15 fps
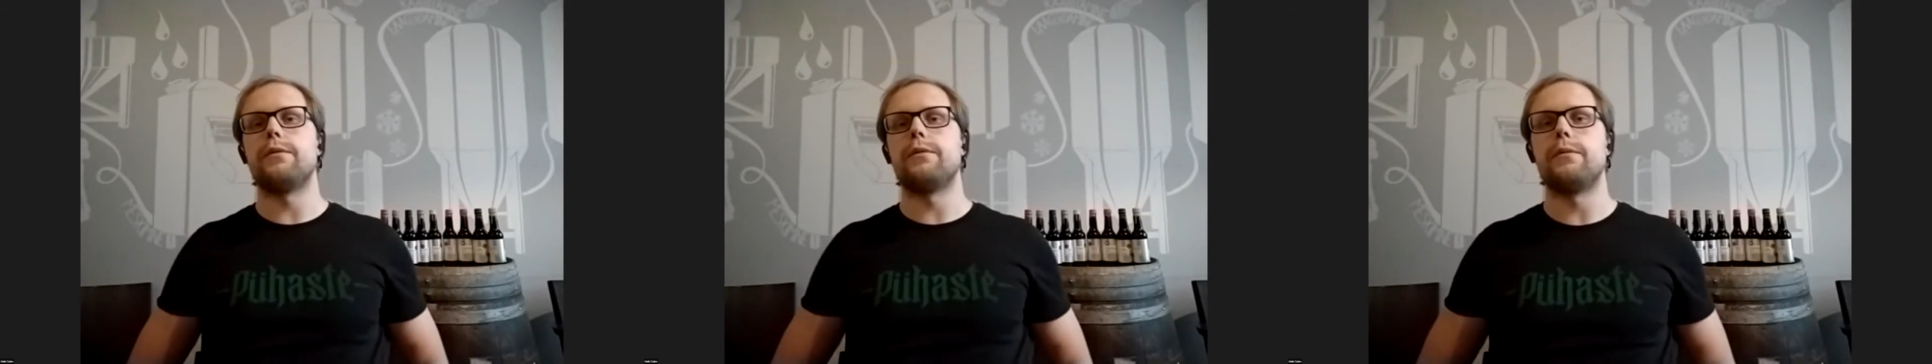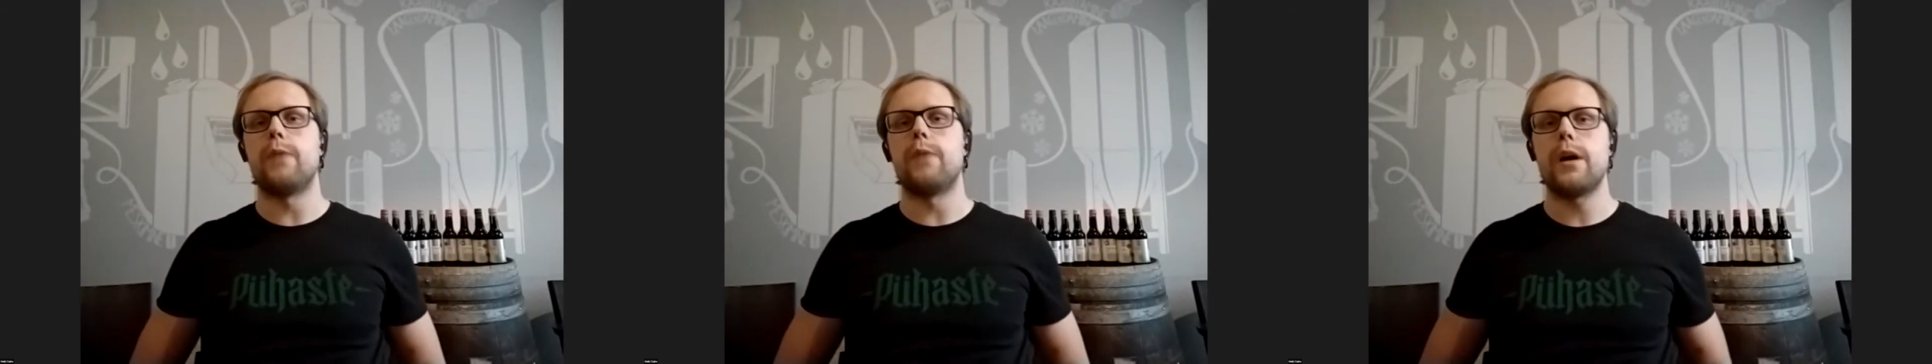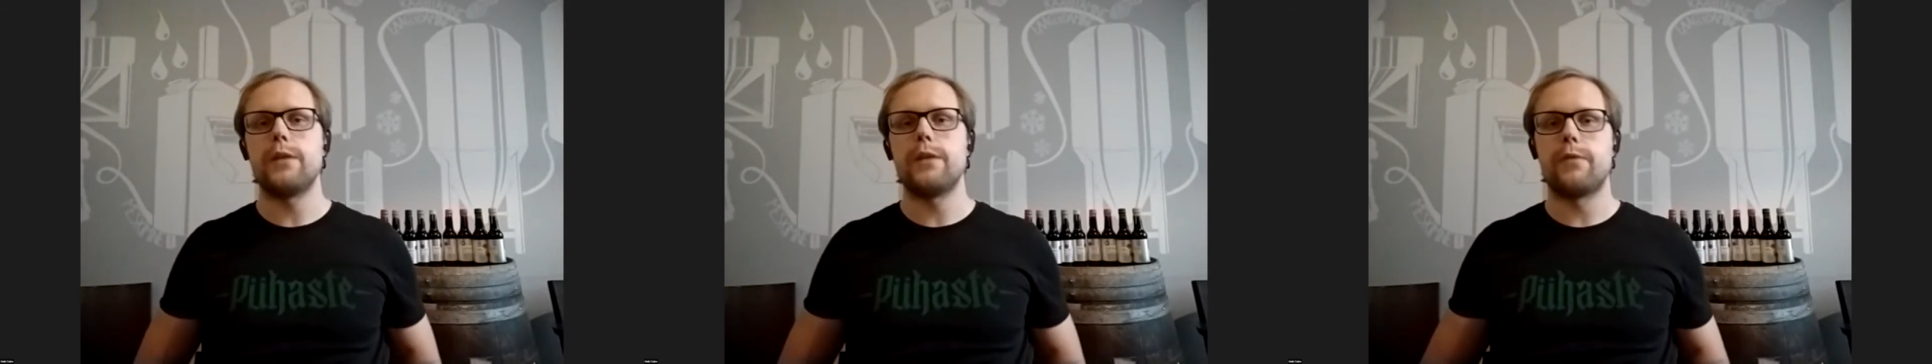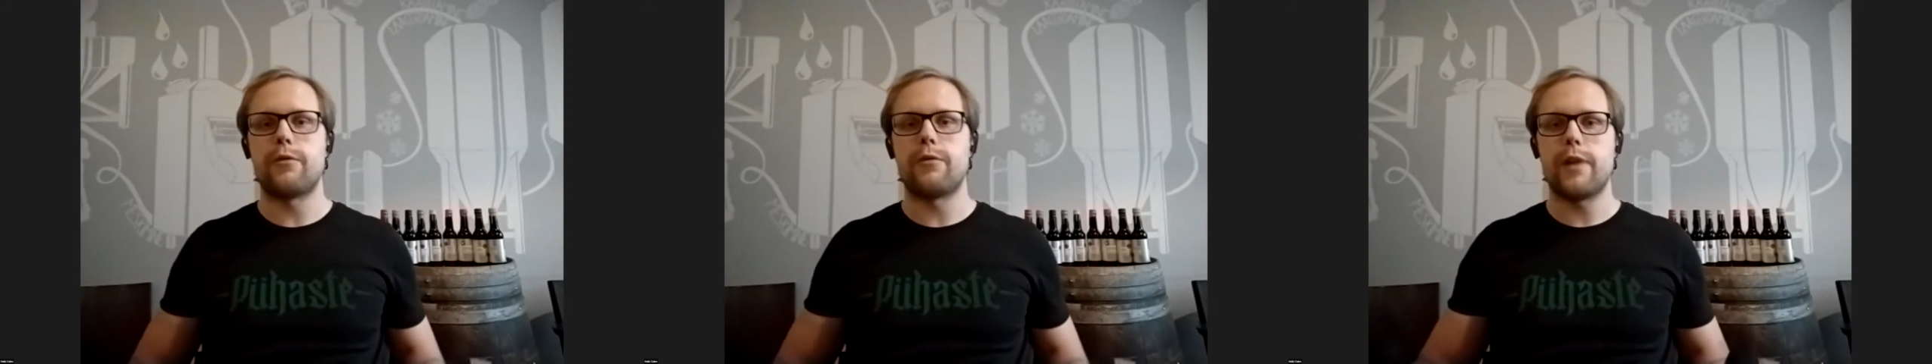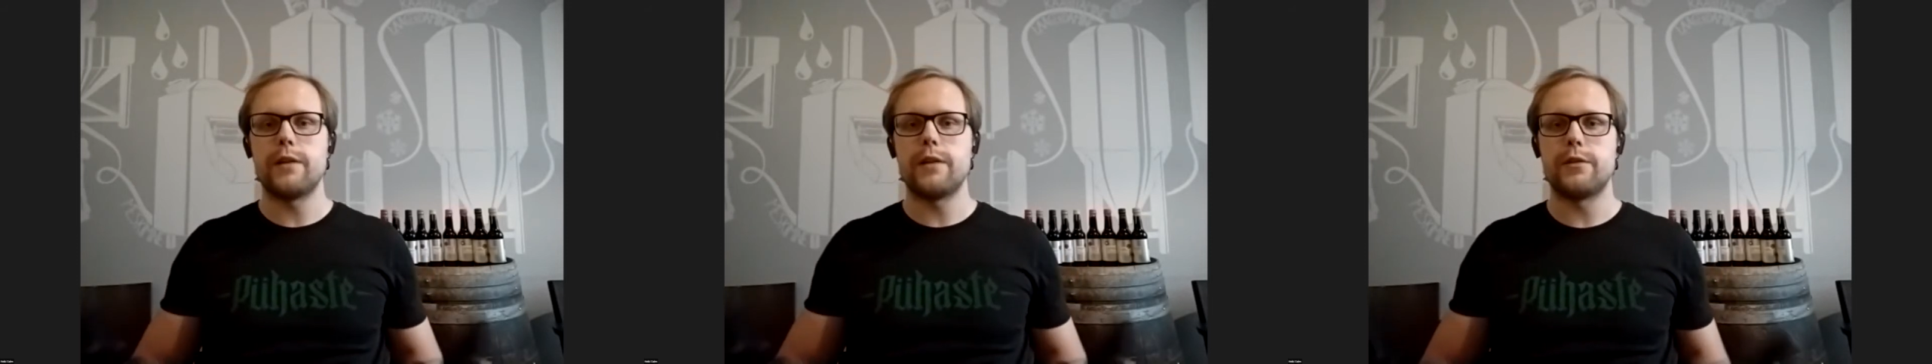wide
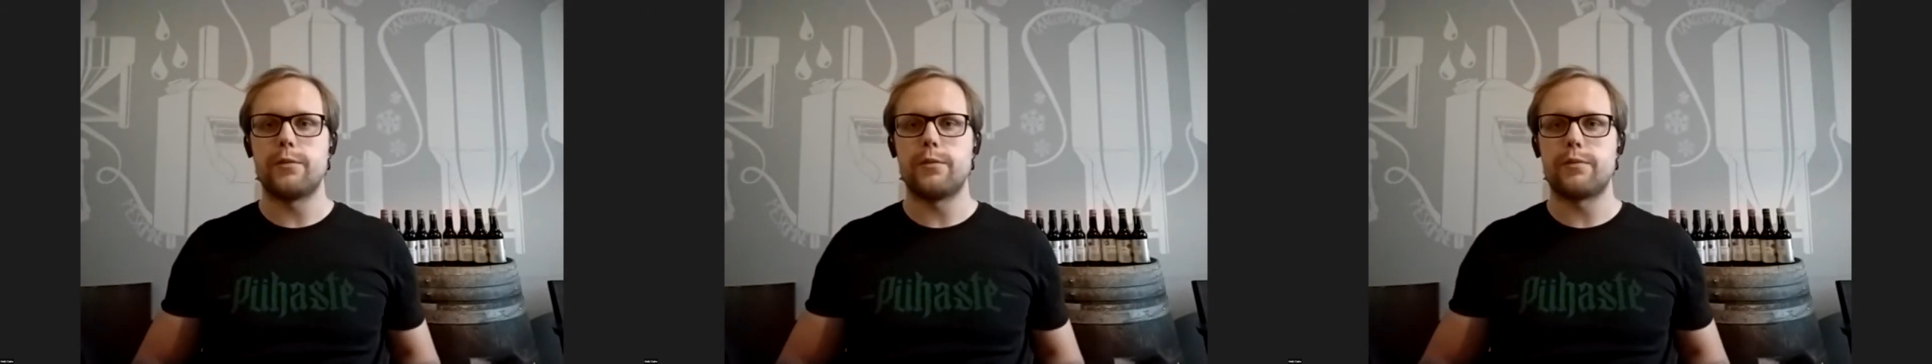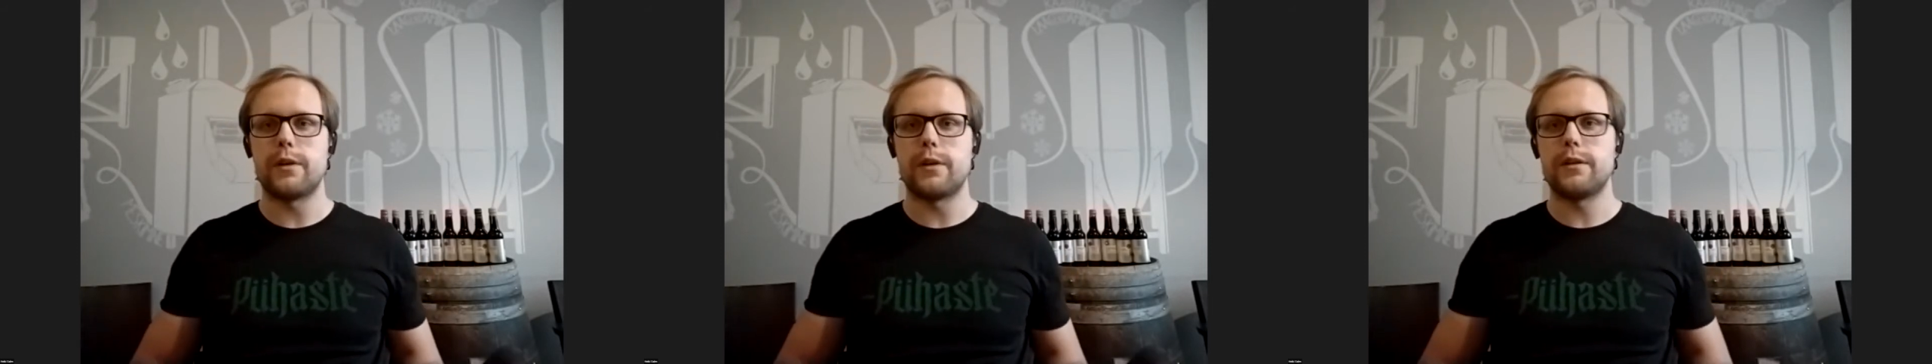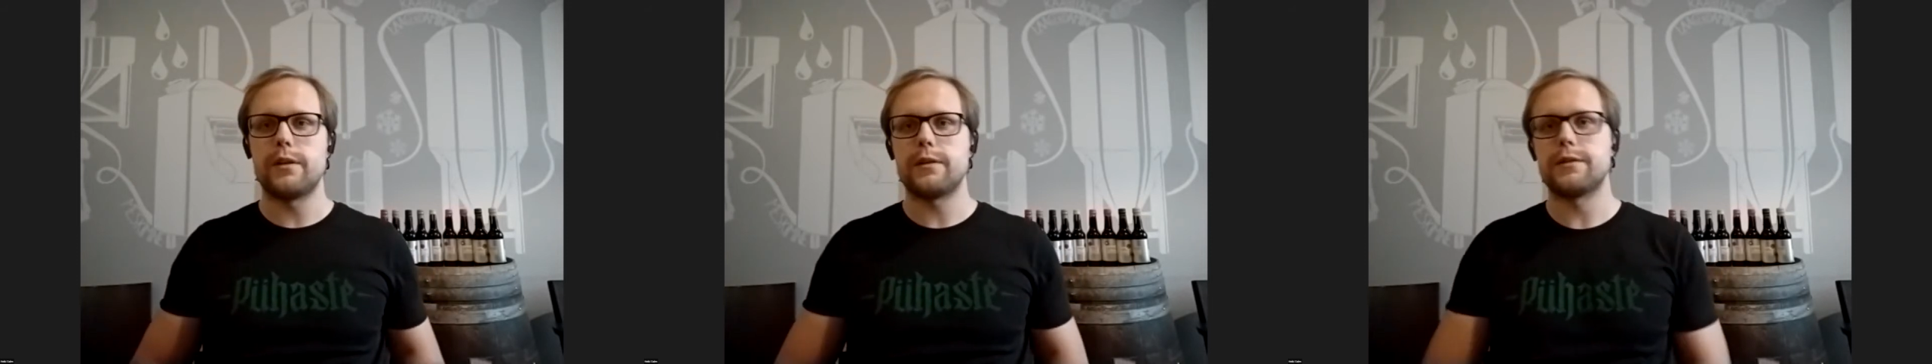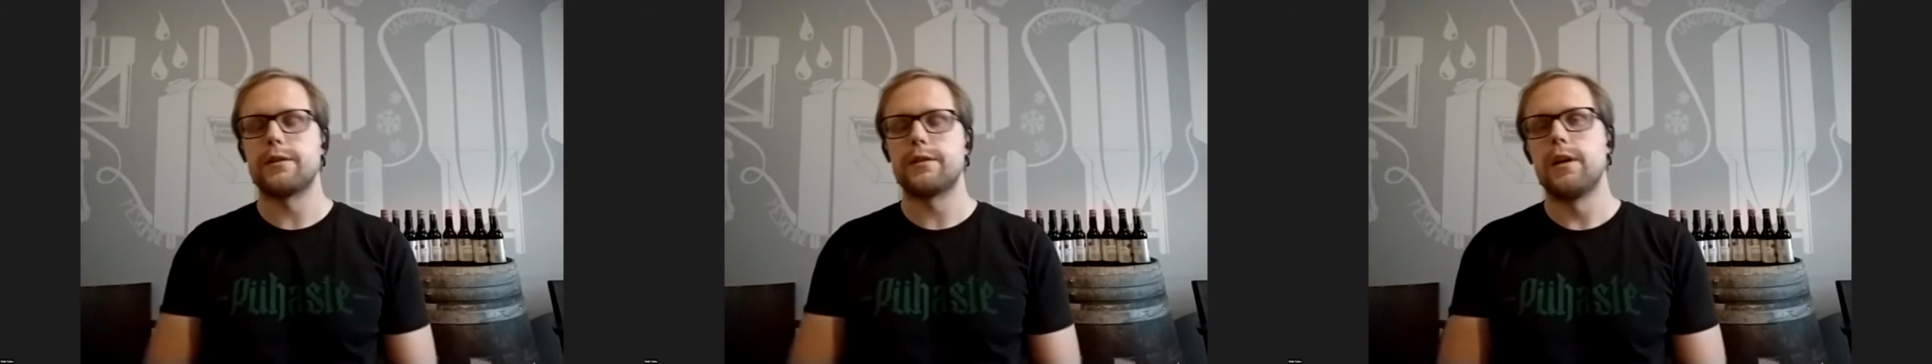variety of products,